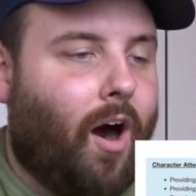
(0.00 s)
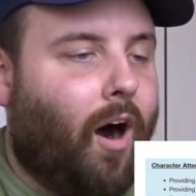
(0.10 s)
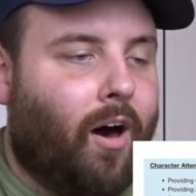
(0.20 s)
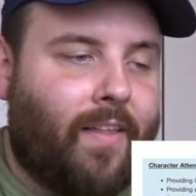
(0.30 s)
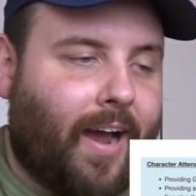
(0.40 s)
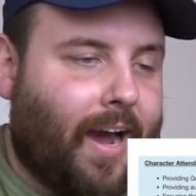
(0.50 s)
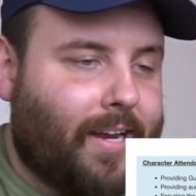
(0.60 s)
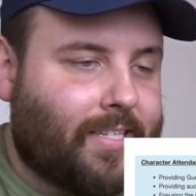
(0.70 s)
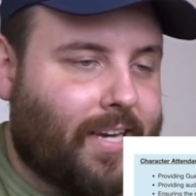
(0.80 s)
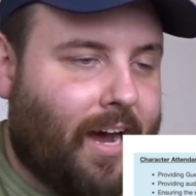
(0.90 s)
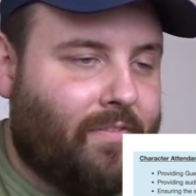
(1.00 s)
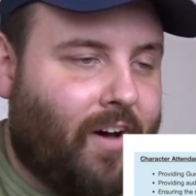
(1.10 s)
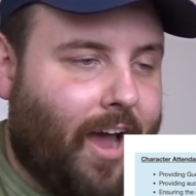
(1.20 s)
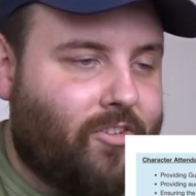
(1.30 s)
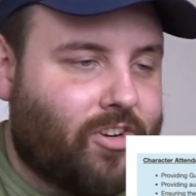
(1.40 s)
all that kind of
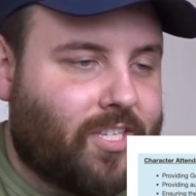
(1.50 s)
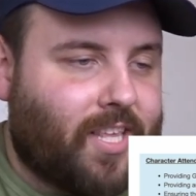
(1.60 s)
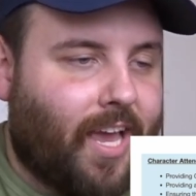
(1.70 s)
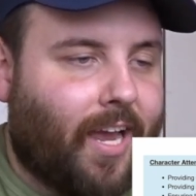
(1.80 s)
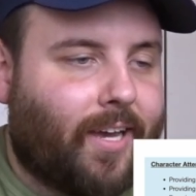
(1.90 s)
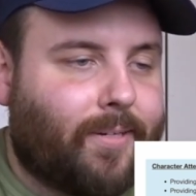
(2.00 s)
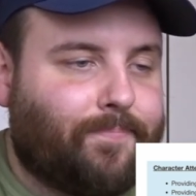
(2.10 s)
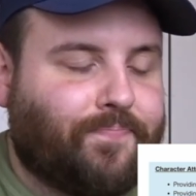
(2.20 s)
stuff. I just think